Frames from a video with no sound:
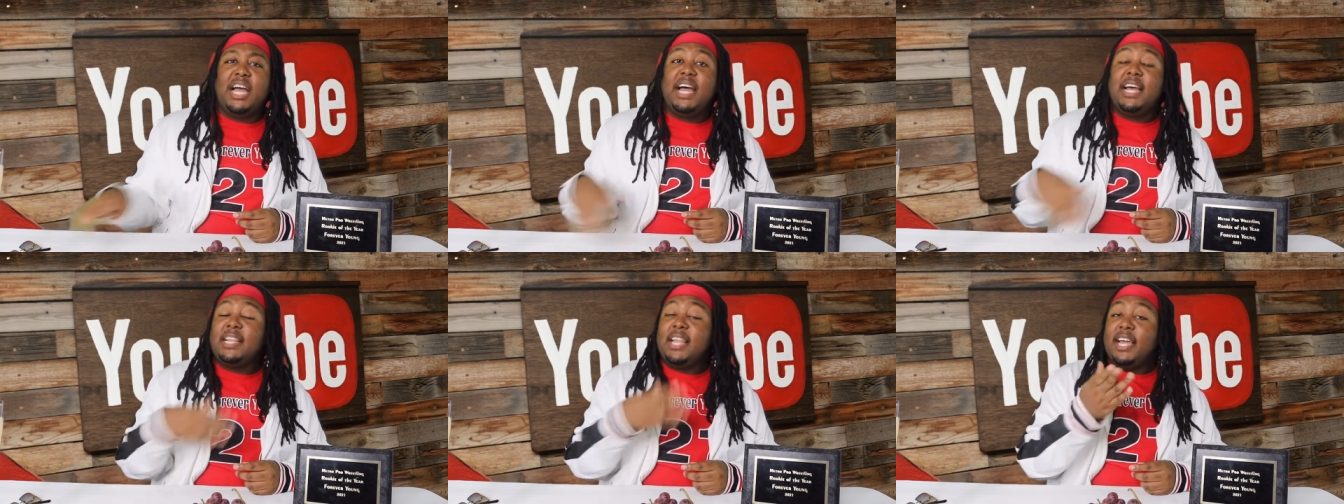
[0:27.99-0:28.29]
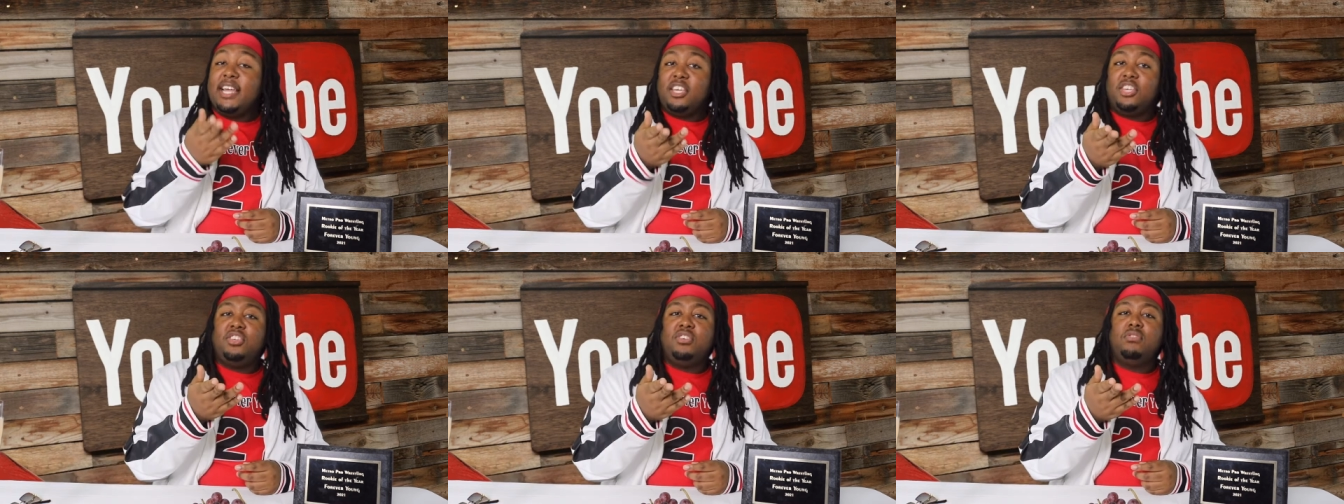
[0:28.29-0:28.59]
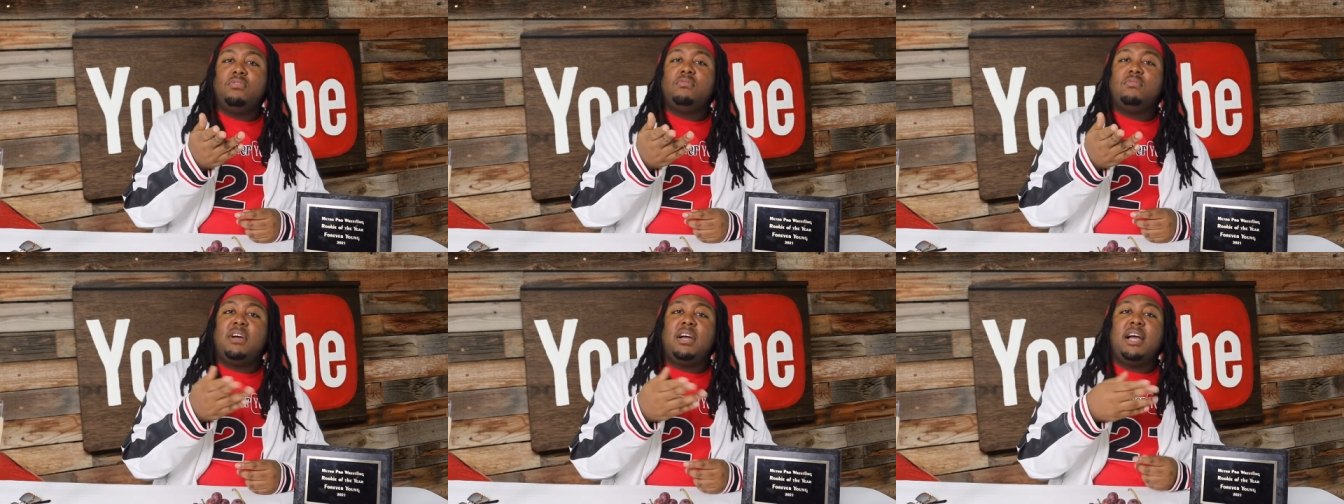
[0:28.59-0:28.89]
I like
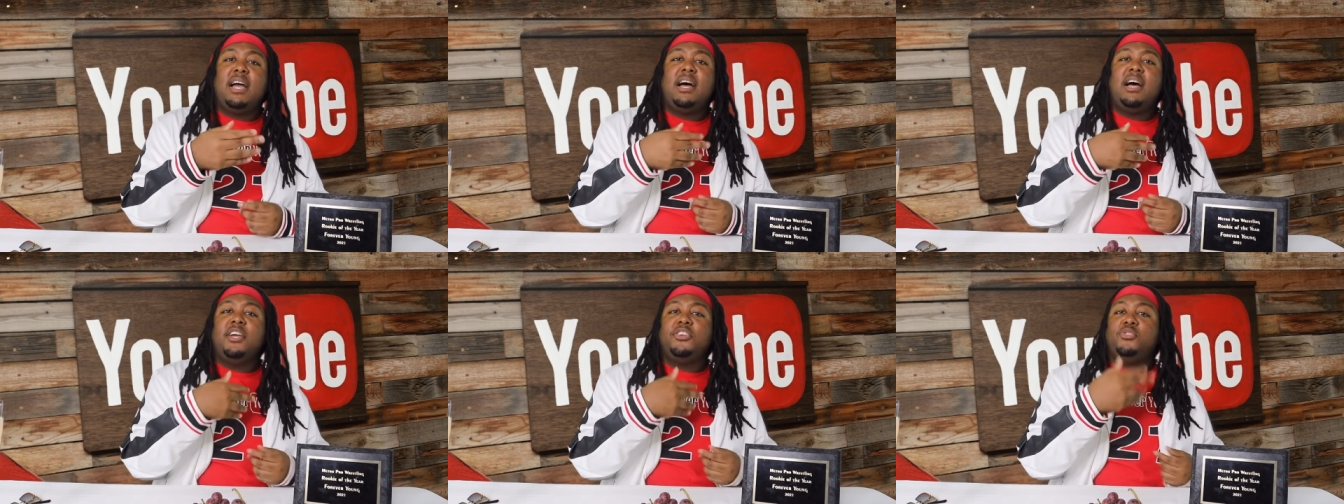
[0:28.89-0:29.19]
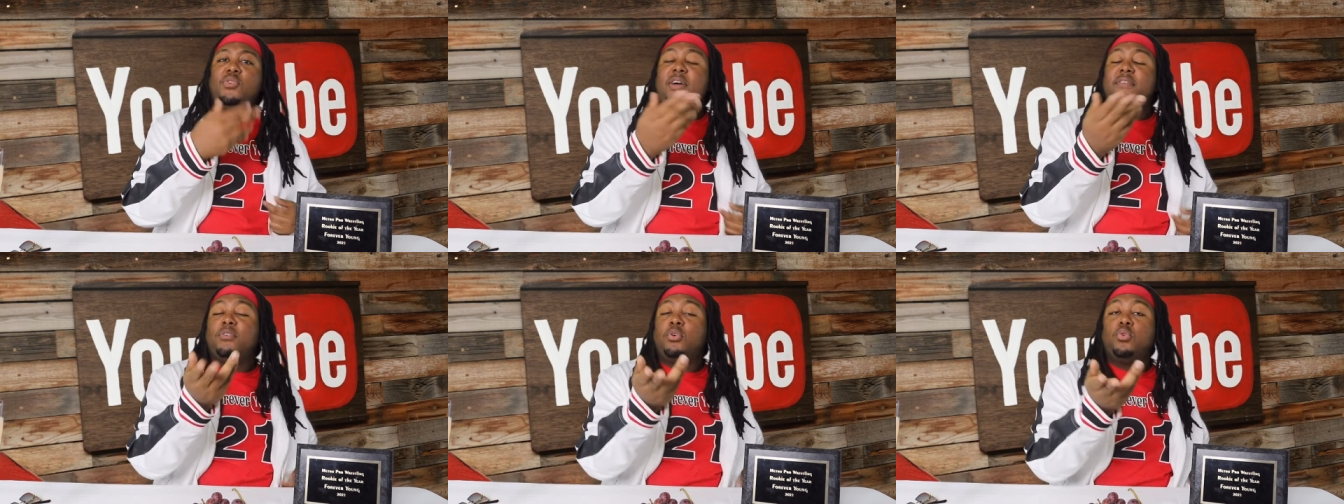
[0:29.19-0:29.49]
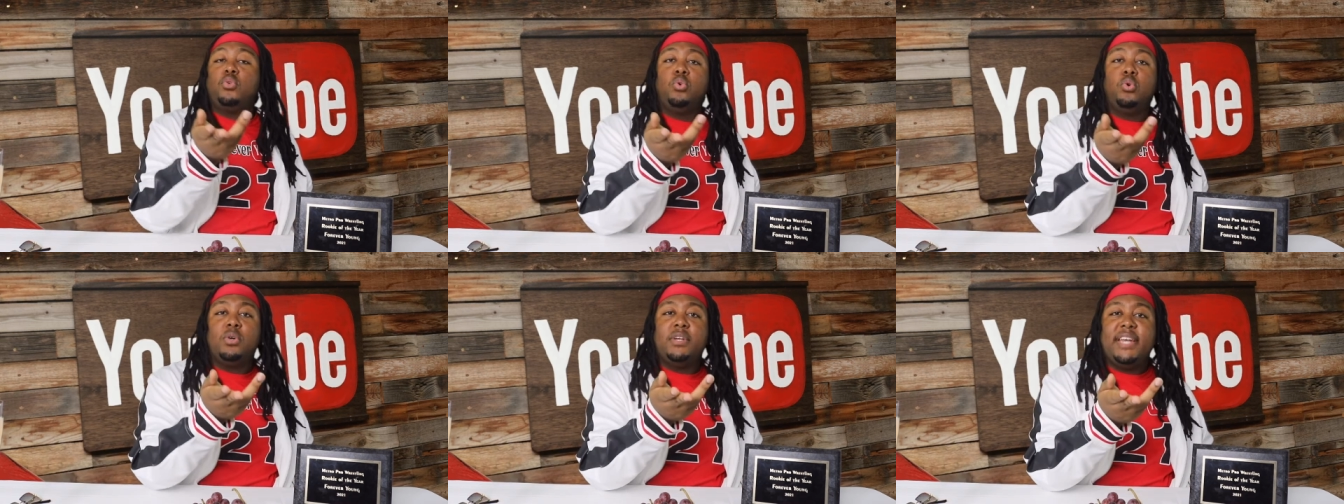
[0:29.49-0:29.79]
you. Uh, you have a
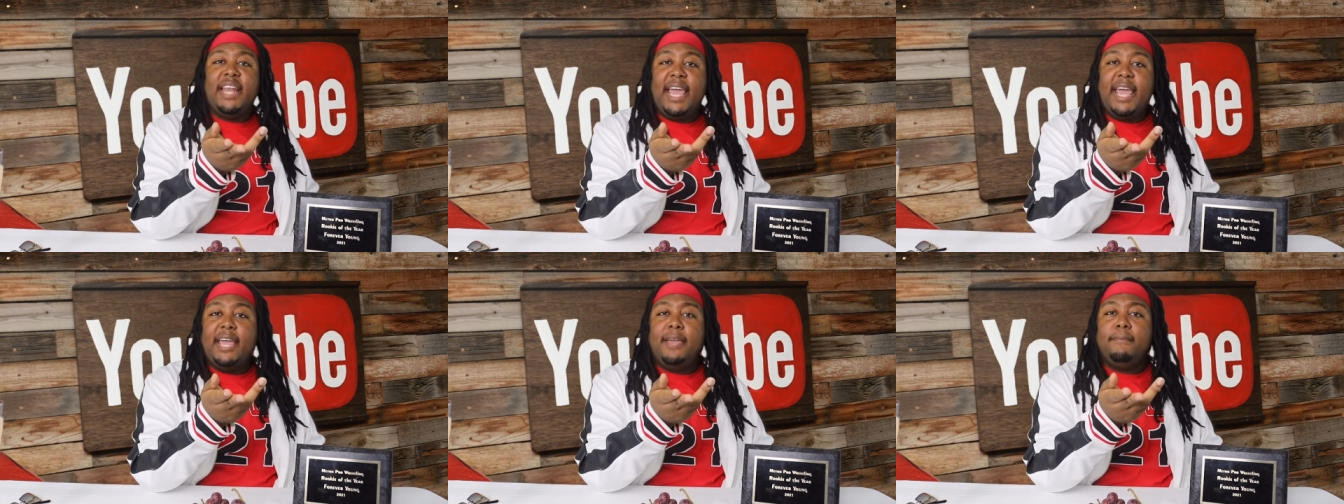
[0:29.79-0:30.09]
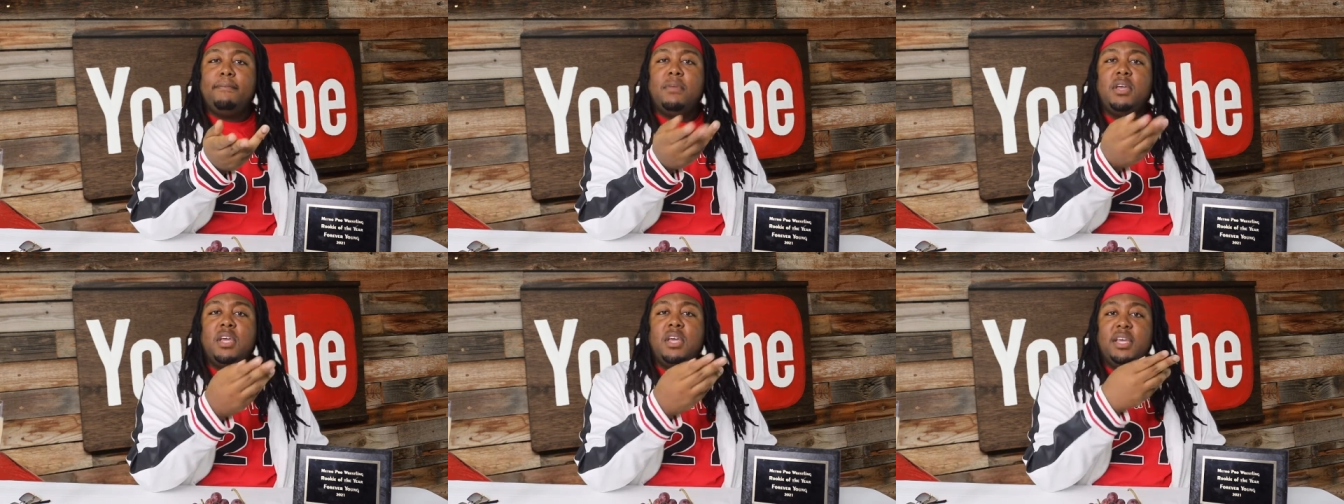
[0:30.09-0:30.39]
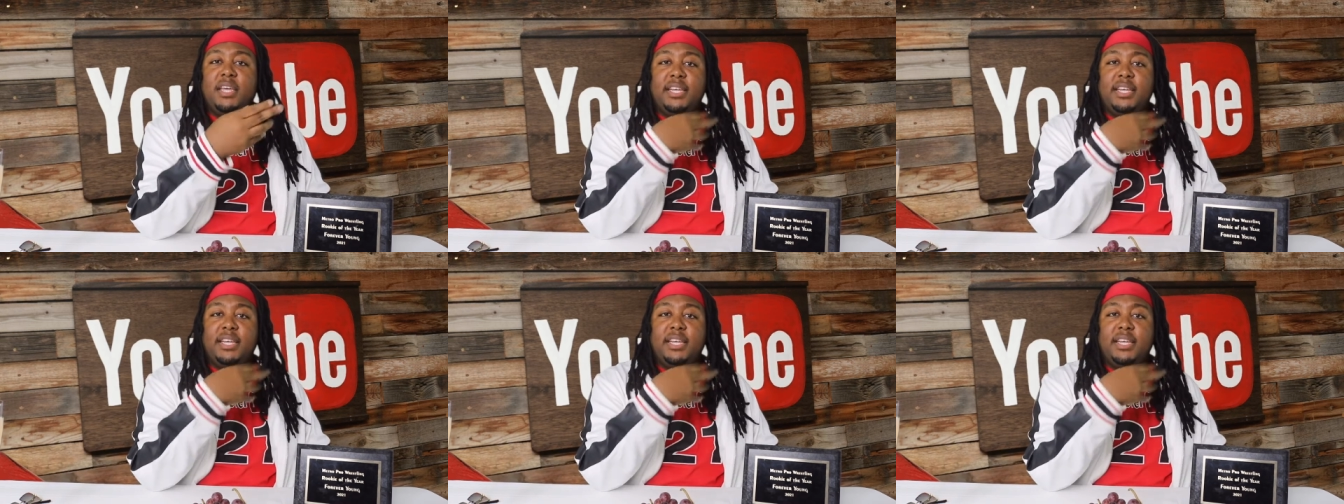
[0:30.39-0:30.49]
cool name.